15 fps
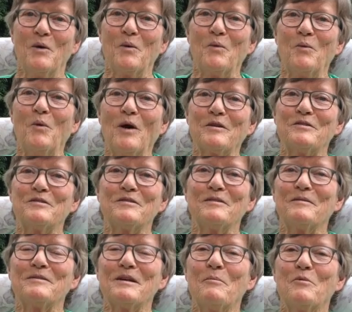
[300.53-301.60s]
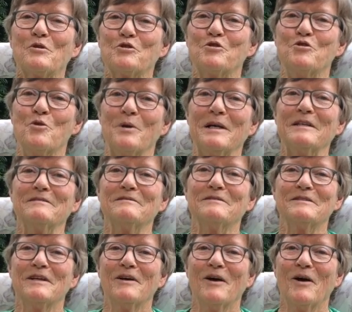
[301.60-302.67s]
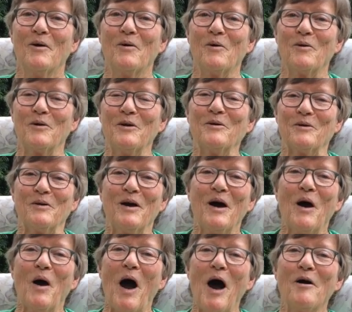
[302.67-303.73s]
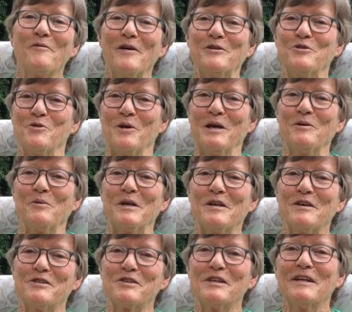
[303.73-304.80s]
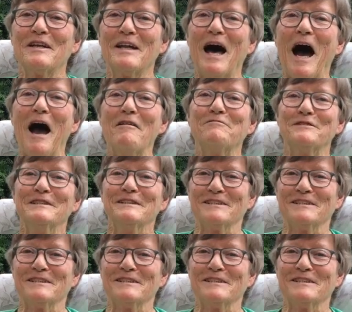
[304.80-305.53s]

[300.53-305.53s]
what someone's doing, or how they're doing, whether they're still alive.